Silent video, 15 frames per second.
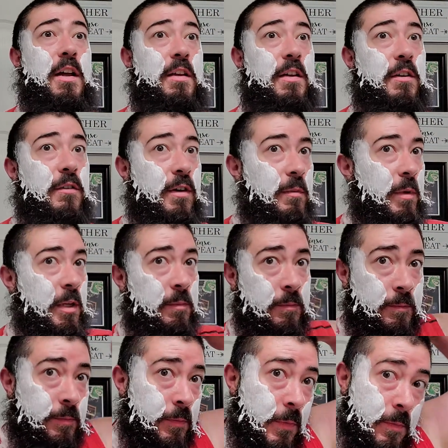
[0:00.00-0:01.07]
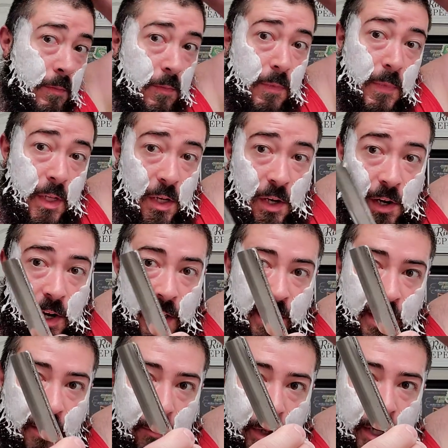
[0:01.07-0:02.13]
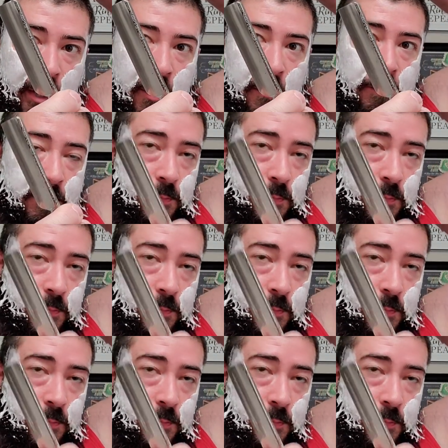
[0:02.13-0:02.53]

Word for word: You know what I mean? All right, here we go.